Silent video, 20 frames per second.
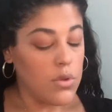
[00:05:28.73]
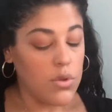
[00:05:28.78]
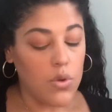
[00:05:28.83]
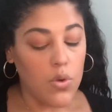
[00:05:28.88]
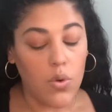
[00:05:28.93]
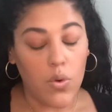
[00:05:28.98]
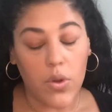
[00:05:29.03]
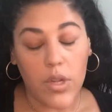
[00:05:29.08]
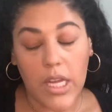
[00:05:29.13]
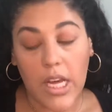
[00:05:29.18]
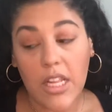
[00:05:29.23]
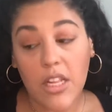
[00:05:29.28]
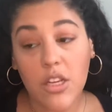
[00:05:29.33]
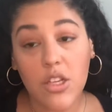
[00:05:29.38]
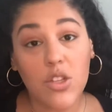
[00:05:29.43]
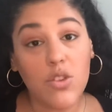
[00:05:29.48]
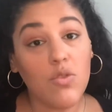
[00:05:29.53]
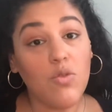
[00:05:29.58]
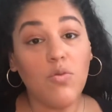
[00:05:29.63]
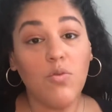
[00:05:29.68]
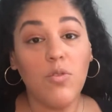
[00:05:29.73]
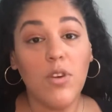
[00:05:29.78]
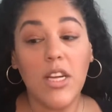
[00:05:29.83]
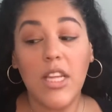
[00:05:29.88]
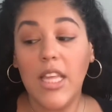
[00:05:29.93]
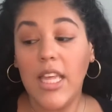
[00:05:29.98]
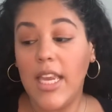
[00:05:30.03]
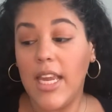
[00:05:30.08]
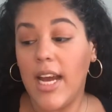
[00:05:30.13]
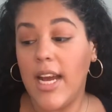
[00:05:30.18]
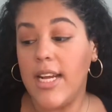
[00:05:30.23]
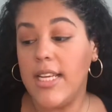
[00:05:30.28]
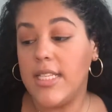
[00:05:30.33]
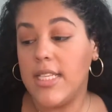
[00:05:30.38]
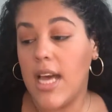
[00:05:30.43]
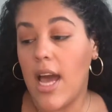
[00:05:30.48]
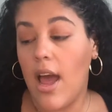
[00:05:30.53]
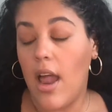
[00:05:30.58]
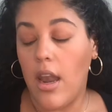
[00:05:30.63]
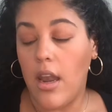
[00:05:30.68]
Cool, that looks really
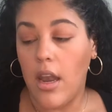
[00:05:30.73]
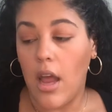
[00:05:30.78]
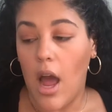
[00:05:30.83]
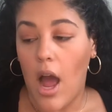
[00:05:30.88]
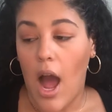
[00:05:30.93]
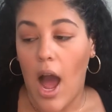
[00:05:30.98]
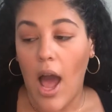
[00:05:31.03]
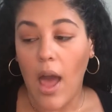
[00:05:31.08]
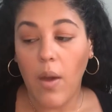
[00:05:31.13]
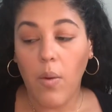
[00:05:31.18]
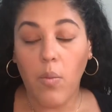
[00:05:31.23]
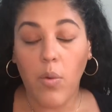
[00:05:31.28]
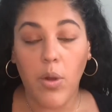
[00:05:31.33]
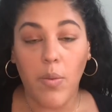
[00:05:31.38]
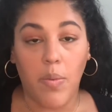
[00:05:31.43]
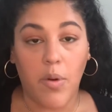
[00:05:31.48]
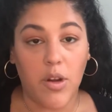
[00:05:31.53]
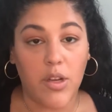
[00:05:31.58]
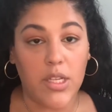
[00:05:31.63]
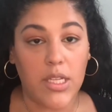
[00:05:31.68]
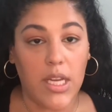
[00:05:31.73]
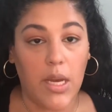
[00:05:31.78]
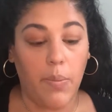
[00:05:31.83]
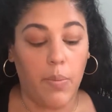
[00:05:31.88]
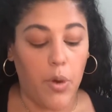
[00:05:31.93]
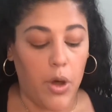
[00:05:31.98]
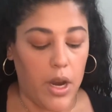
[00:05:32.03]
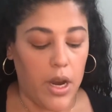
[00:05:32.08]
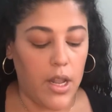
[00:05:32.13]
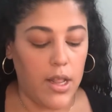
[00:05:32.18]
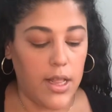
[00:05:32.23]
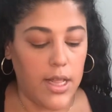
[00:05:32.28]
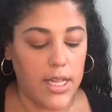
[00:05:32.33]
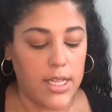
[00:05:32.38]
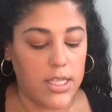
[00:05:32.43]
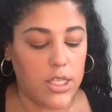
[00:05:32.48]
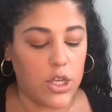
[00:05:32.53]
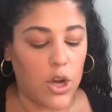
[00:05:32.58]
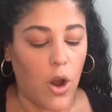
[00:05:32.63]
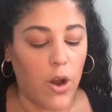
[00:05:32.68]
nice, and I would personally put
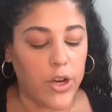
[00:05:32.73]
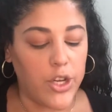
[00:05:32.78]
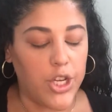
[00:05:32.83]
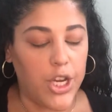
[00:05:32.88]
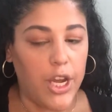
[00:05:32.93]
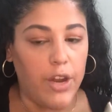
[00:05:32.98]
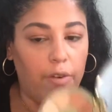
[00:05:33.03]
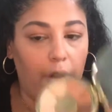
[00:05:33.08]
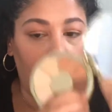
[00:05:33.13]
this dark shade